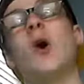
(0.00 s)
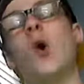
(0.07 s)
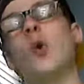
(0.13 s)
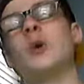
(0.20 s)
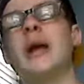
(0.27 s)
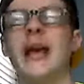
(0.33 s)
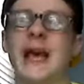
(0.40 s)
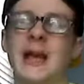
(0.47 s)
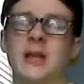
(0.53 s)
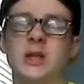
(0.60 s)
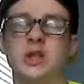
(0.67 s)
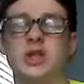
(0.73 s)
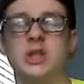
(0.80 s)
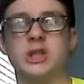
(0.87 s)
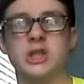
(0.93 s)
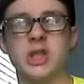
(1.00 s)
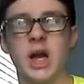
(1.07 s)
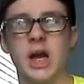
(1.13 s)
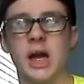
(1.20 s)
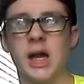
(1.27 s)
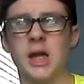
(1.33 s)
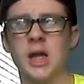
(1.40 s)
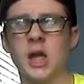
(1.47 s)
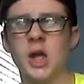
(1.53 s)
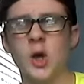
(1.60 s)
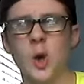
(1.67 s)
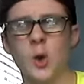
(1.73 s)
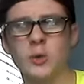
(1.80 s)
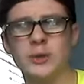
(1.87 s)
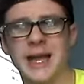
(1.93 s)
okay shot,
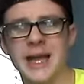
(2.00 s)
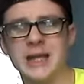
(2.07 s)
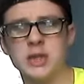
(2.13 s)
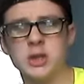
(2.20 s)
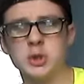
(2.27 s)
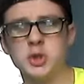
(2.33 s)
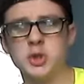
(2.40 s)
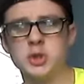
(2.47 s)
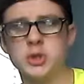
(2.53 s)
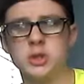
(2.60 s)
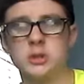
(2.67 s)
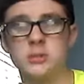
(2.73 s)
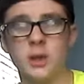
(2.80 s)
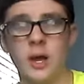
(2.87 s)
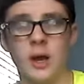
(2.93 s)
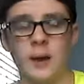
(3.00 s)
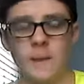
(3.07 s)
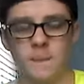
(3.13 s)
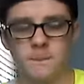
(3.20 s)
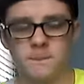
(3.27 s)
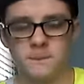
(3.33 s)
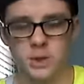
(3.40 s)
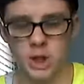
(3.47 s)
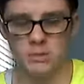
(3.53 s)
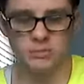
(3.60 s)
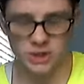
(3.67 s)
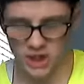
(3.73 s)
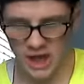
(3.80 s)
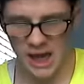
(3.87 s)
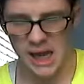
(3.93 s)
okay um, jump
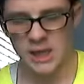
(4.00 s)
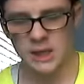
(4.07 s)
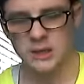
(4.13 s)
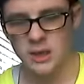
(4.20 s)
shot.